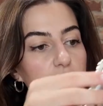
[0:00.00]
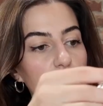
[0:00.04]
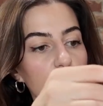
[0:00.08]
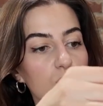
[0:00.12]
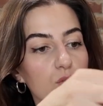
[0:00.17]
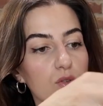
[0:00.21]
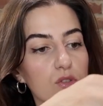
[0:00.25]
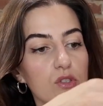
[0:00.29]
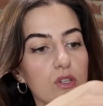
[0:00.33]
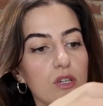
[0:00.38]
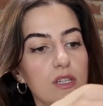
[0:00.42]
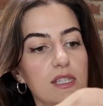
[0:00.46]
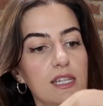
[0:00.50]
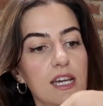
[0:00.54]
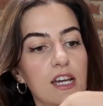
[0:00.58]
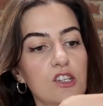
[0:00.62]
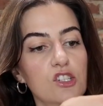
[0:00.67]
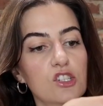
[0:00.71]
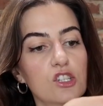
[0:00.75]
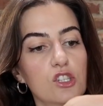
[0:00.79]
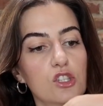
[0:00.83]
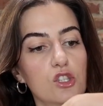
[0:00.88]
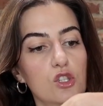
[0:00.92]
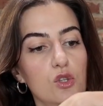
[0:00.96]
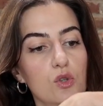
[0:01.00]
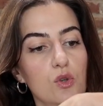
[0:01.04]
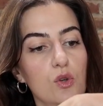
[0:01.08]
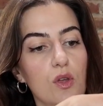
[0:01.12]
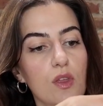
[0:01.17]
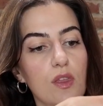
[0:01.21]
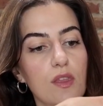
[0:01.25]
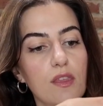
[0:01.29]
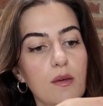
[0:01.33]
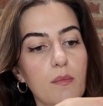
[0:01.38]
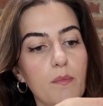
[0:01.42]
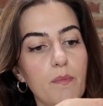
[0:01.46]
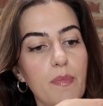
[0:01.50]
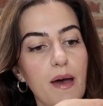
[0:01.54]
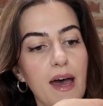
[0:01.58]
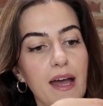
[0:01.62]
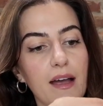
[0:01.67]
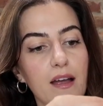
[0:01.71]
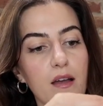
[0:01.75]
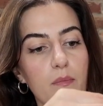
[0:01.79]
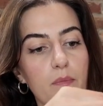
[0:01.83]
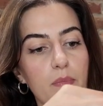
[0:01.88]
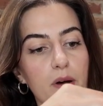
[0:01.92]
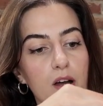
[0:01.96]
can also attach it to the
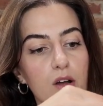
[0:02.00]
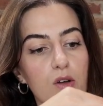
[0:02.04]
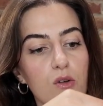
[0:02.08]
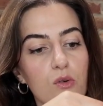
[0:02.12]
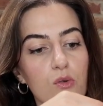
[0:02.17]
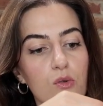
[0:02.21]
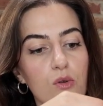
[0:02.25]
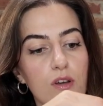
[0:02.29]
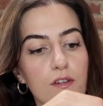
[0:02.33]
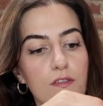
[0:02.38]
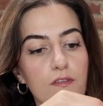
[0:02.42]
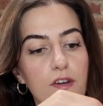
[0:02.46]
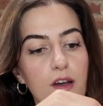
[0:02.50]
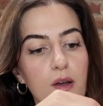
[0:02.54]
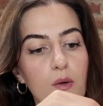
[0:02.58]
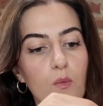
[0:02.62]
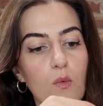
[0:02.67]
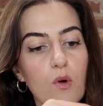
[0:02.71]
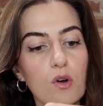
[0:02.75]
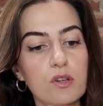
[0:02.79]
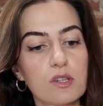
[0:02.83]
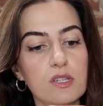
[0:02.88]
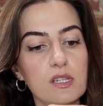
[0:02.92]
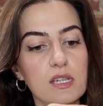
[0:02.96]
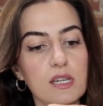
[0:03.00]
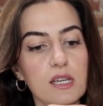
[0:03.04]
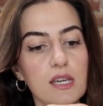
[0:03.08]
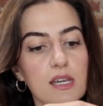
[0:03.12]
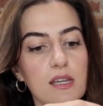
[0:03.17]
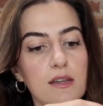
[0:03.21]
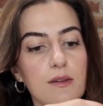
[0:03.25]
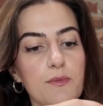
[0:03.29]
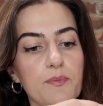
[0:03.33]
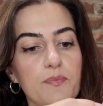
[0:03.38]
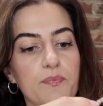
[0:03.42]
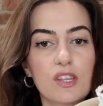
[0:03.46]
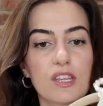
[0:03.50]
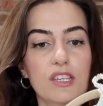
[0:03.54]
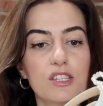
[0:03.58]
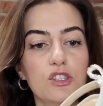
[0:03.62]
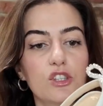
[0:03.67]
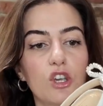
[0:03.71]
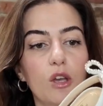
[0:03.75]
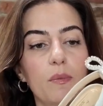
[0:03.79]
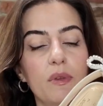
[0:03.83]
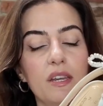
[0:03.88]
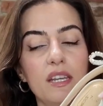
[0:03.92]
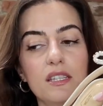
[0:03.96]
back buckle if I wanted. So there's
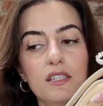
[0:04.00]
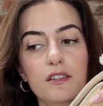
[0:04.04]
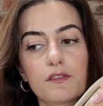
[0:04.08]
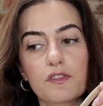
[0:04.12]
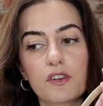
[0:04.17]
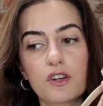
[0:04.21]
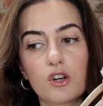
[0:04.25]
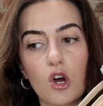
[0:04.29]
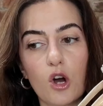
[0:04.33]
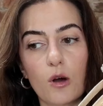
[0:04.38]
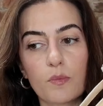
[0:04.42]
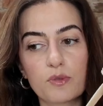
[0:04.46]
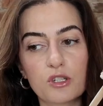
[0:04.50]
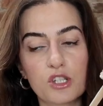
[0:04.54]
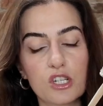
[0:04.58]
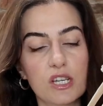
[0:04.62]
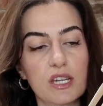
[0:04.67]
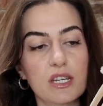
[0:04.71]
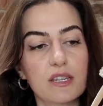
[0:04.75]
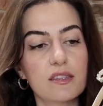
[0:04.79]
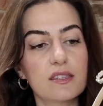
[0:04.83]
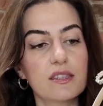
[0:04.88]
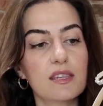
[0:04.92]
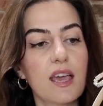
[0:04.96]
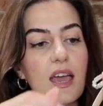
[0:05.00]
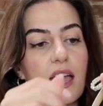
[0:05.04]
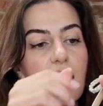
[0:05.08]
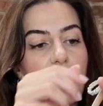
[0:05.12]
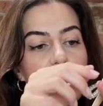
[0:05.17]
so many different options.